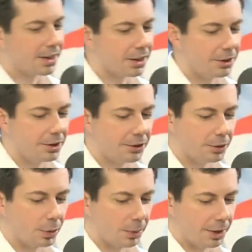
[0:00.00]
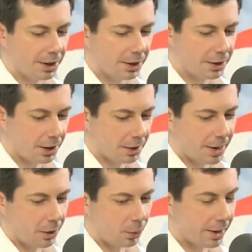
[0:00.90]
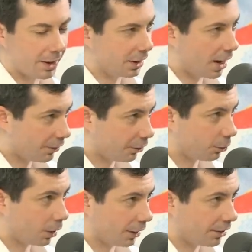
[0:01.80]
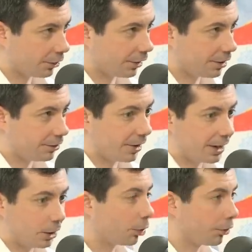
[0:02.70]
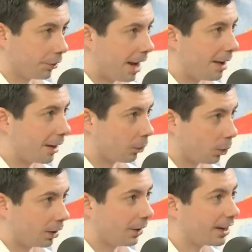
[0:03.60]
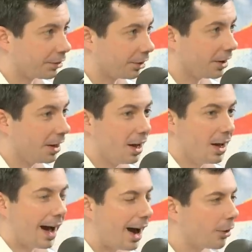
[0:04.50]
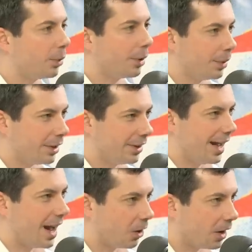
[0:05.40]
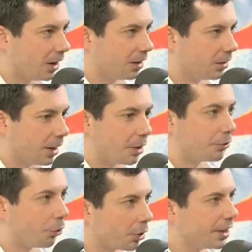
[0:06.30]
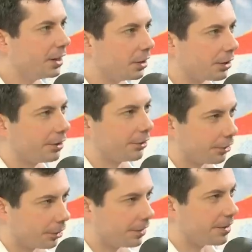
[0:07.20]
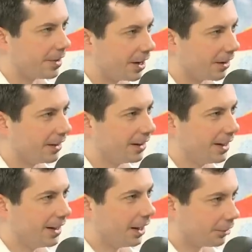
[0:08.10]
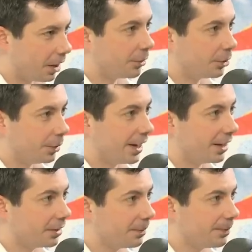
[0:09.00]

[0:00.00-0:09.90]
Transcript: think this is where we need to think about winning not just one legislative fight or, for that matter, one election. How do we win the era? Right, a 40-year conservative era has come to an end,